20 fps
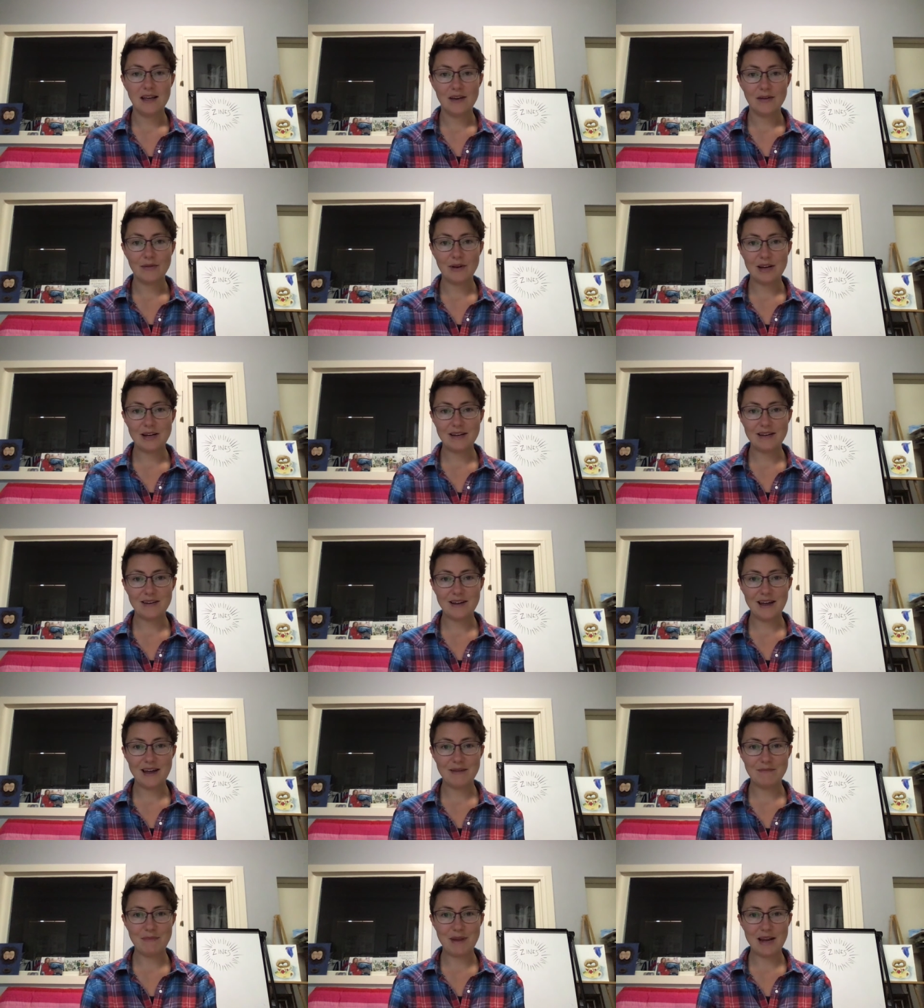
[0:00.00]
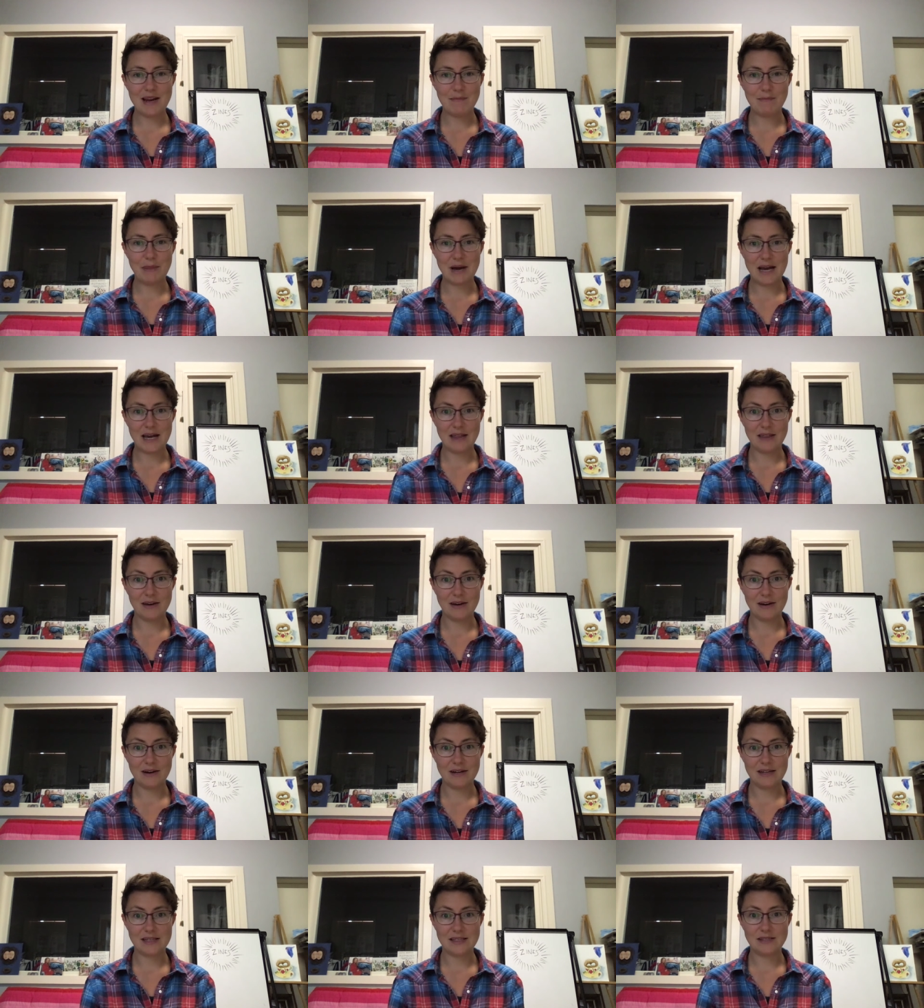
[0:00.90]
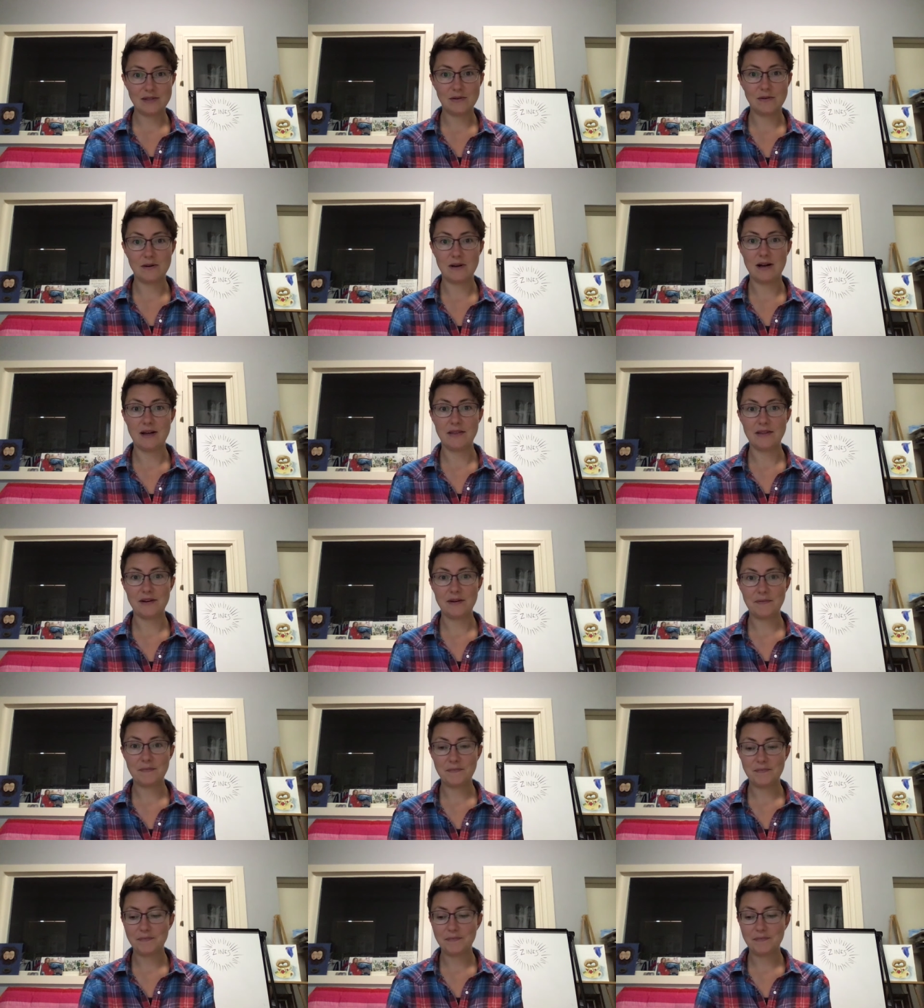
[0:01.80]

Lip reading: written and made by the artist or author.